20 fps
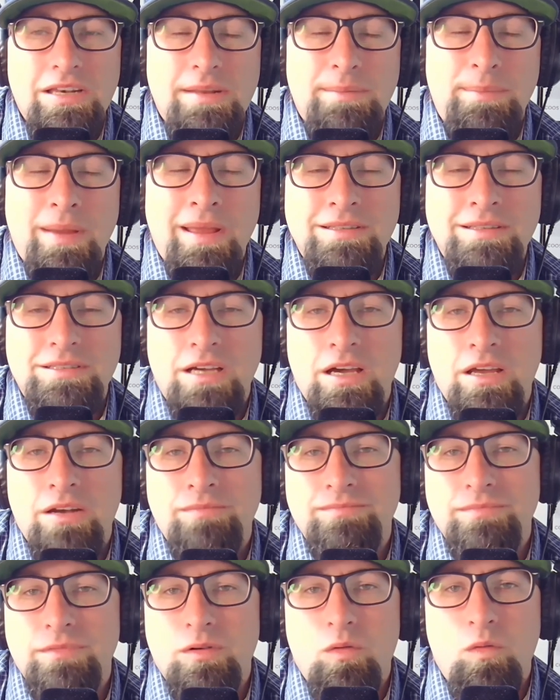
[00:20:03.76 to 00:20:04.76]
depends
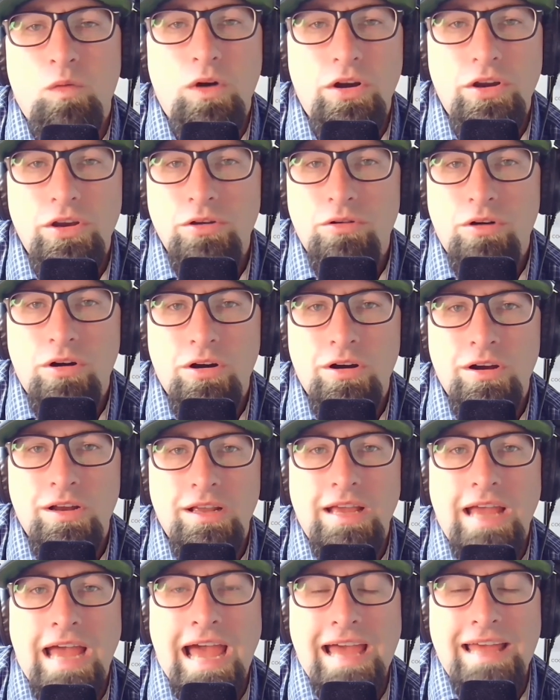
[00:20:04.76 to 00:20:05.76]
on where you are
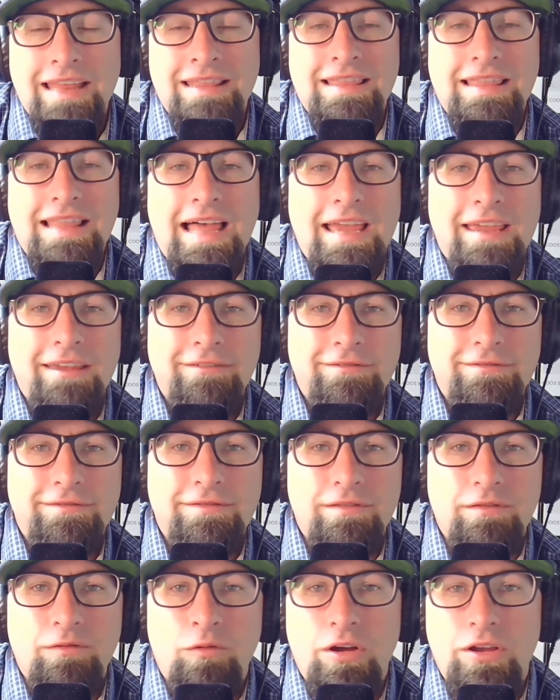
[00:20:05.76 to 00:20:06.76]
at in life,
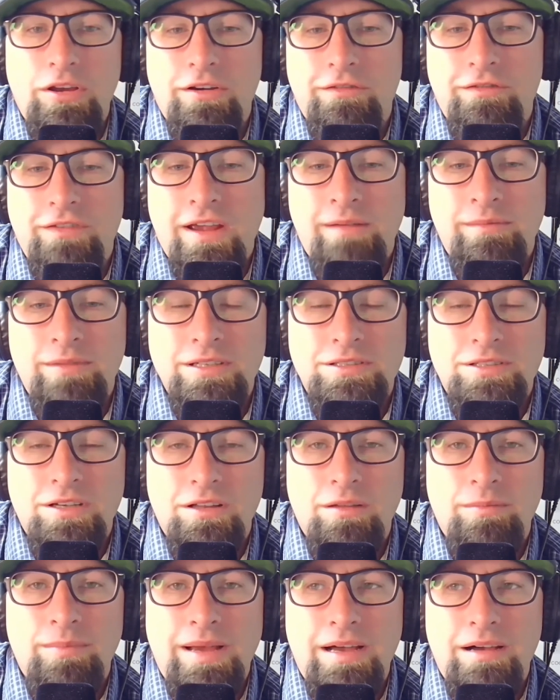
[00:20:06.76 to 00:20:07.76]
what your family's
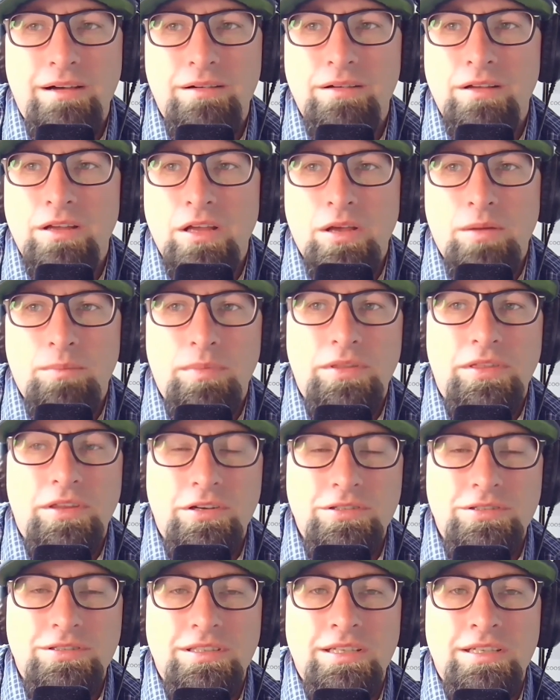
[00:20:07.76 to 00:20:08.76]
all about, but
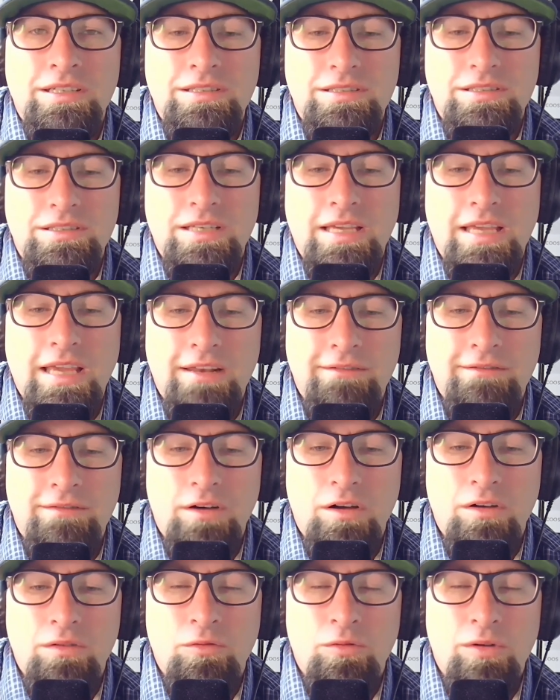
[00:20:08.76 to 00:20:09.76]
there's things to get
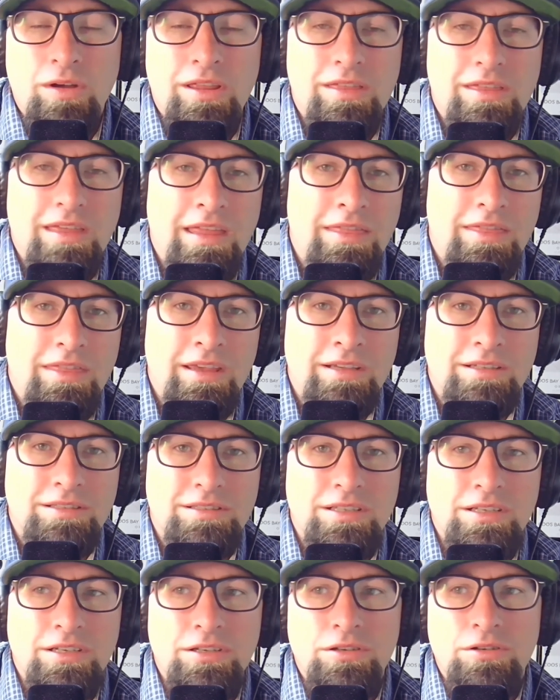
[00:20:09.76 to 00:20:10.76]
involved with and
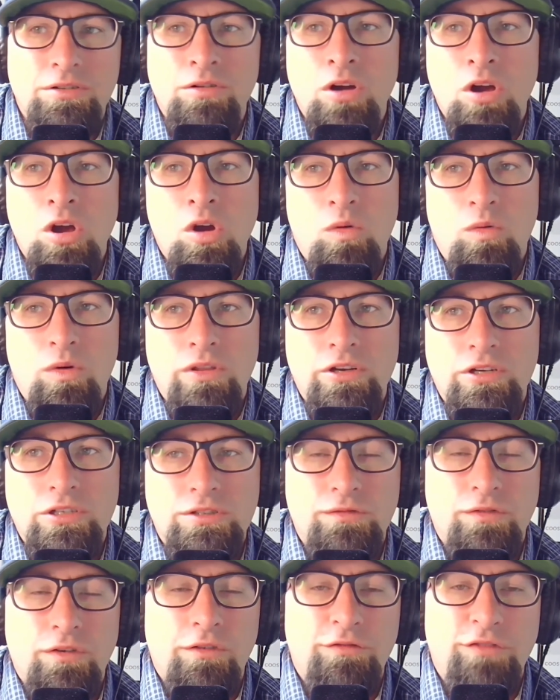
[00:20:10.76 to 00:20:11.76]
things to do, whether
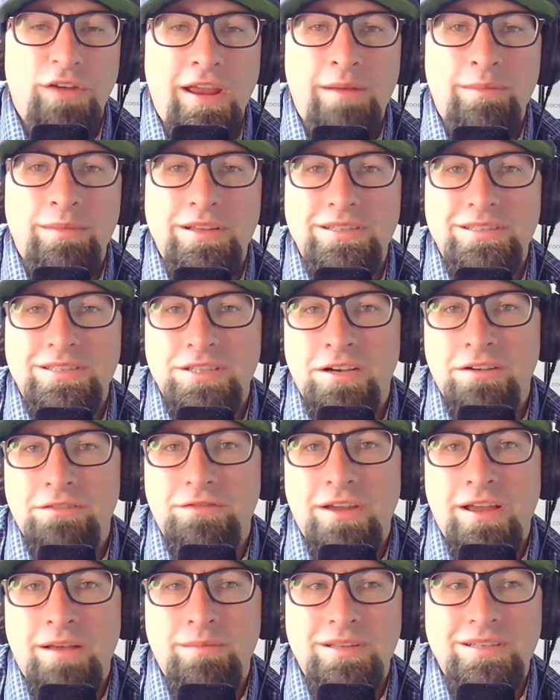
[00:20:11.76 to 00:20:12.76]
it's for families, young
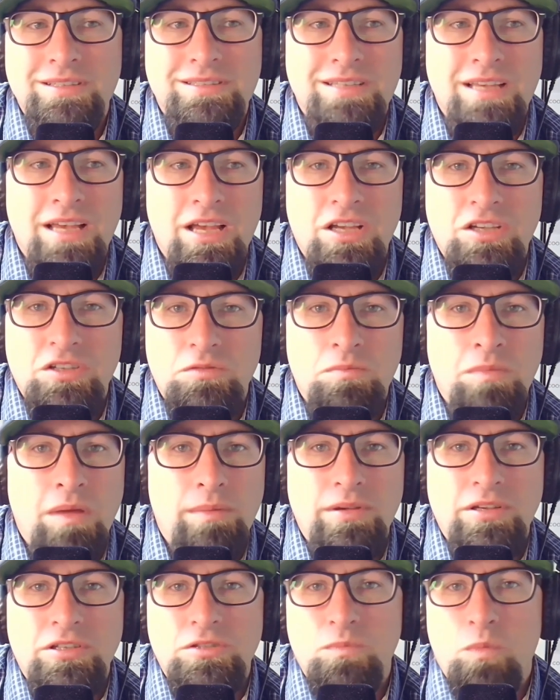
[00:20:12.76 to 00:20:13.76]
families,
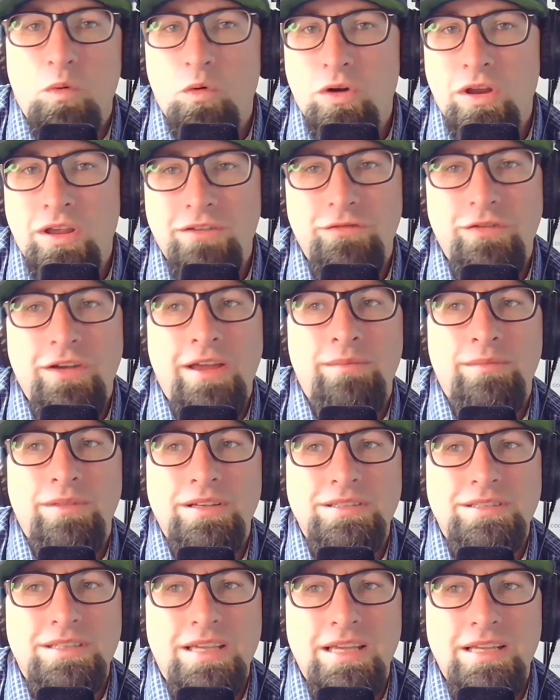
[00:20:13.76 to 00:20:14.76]
maybe sporting
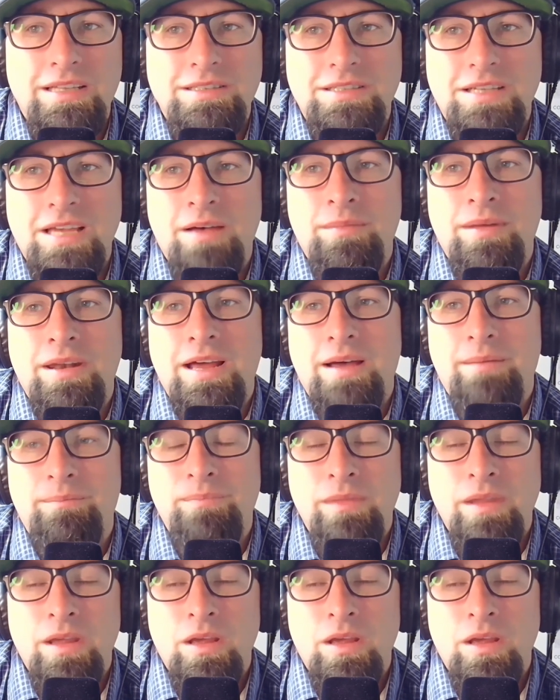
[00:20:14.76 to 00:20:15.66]
families, kids coming up,